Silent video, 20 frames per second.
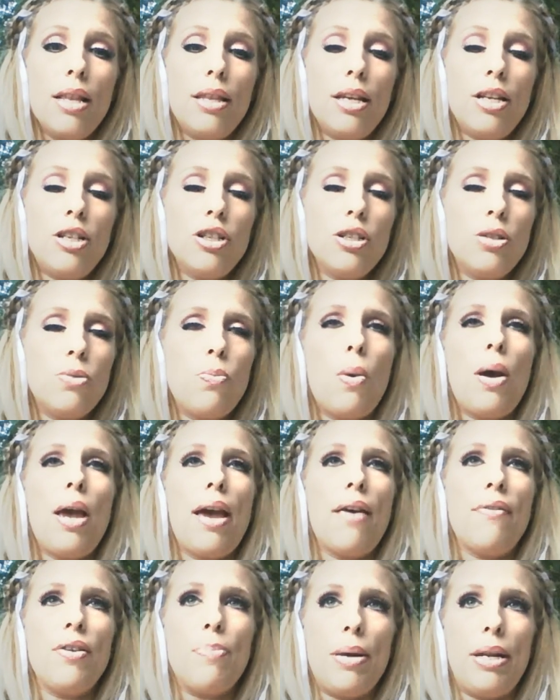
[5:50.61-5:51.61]
they just want
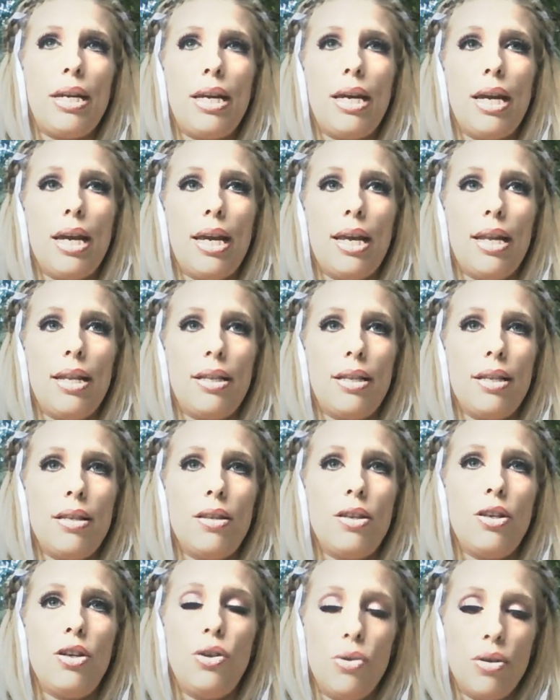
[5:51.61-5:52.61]
everybody in
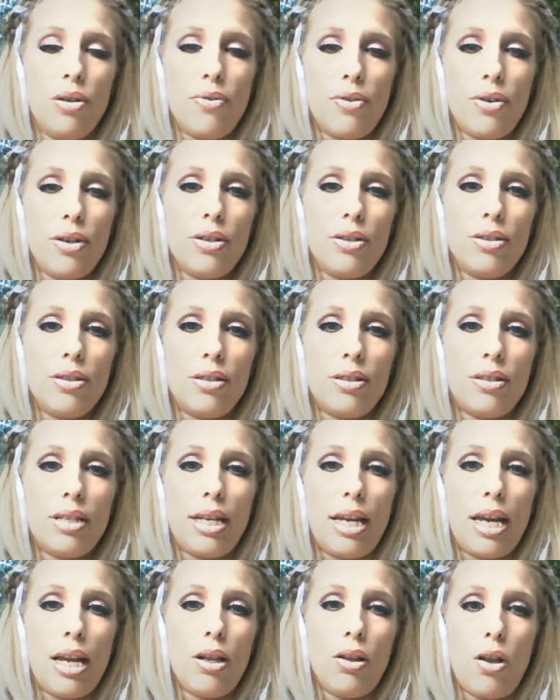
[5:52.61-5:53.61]
the universe to
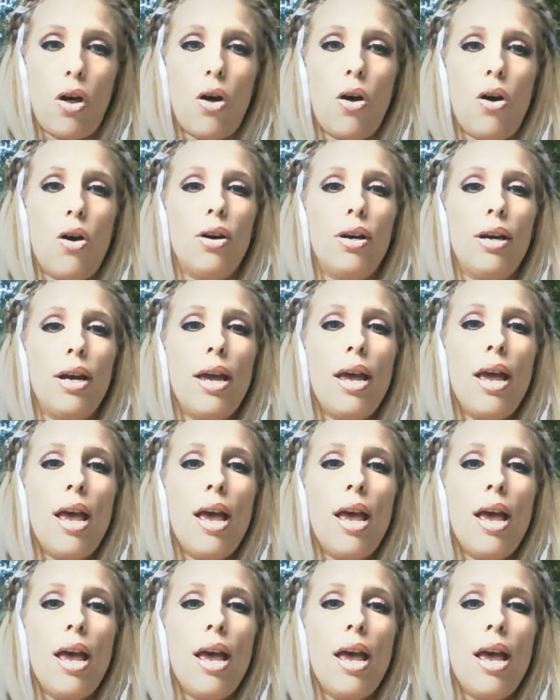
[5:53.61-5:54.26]
get along.